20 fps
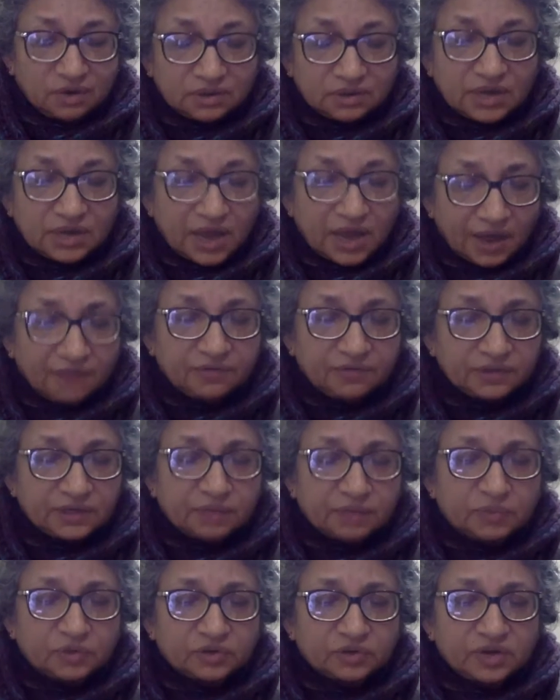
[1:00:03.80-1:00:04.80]
have a
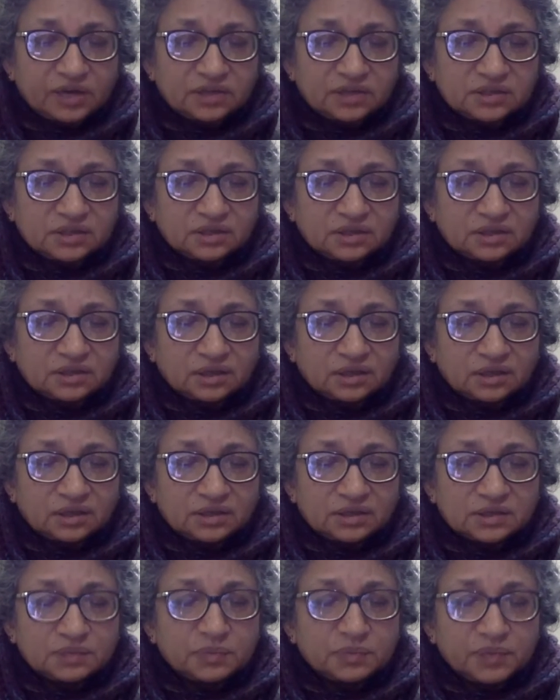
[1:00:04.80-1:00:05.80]
democratic
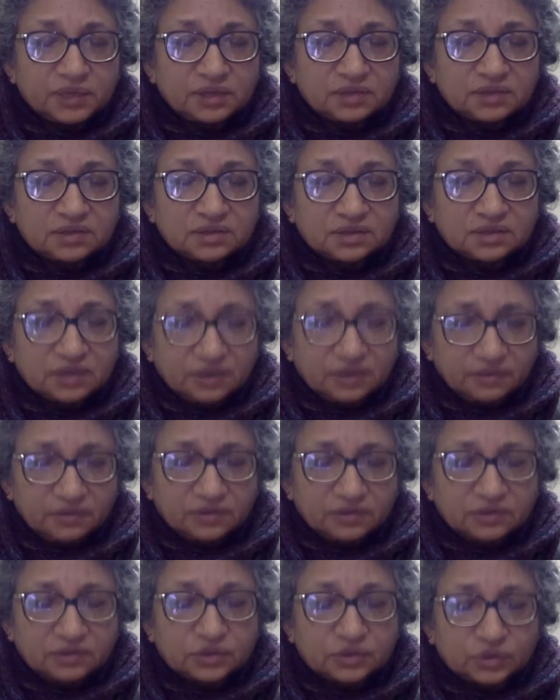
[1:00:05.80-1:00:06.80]
space
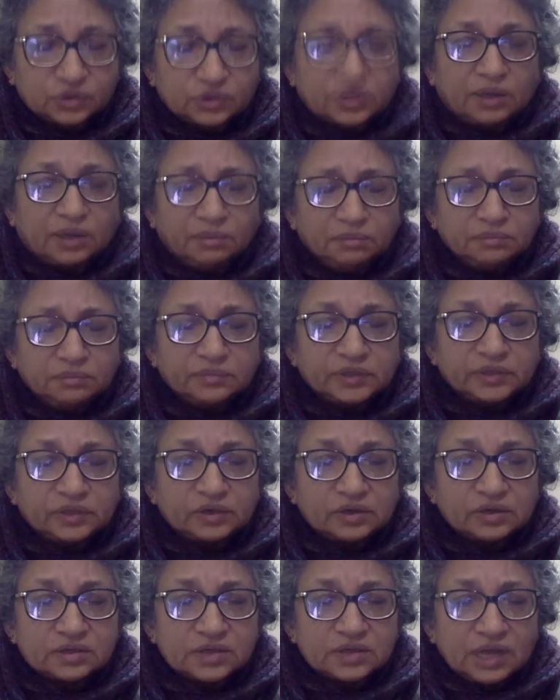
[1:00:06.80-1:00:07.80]
given to them
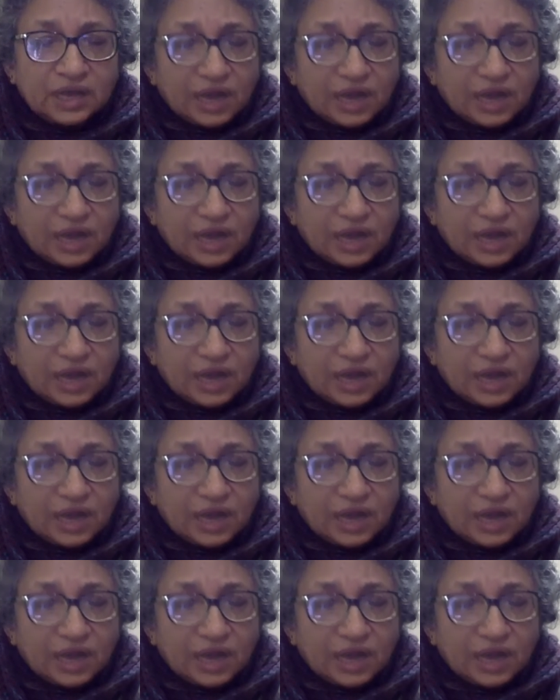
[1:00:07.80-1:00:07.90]
because